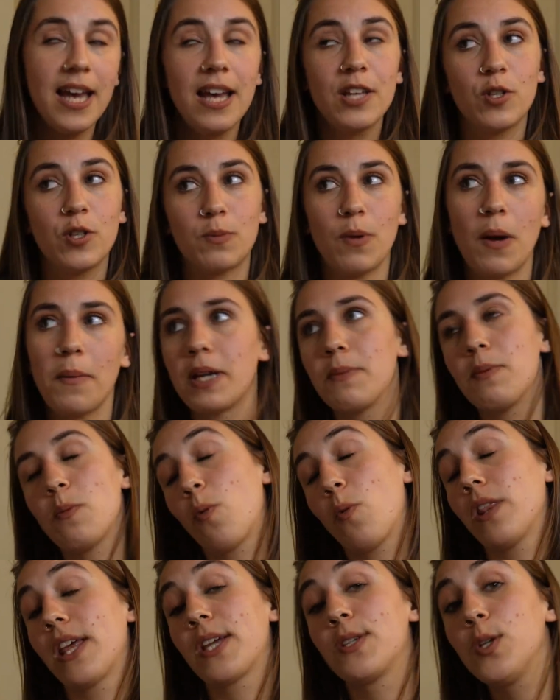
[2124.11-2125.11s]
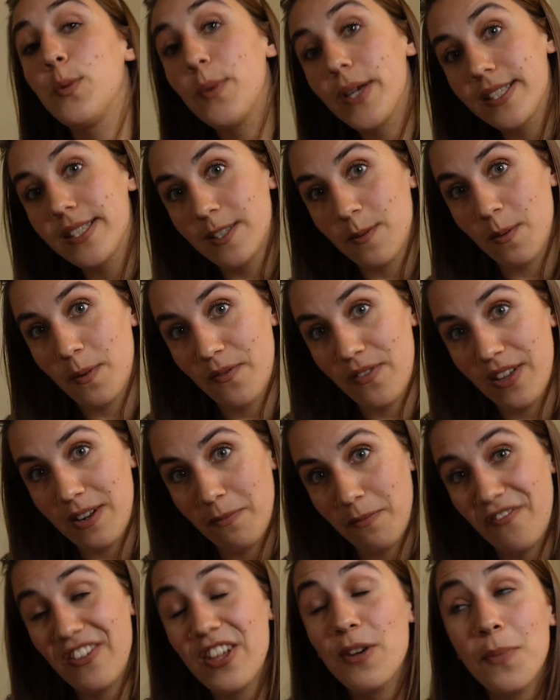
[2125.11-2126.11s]
so it's probably gonna be more like 2 weeks since I
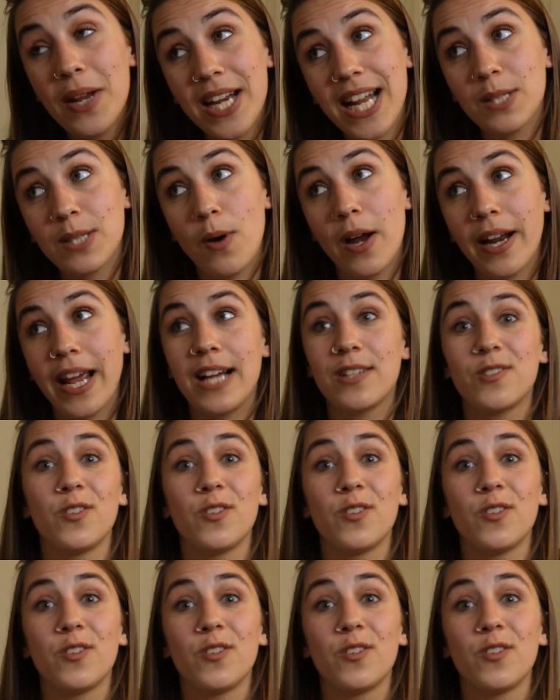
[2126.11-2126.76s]
film my next podcast,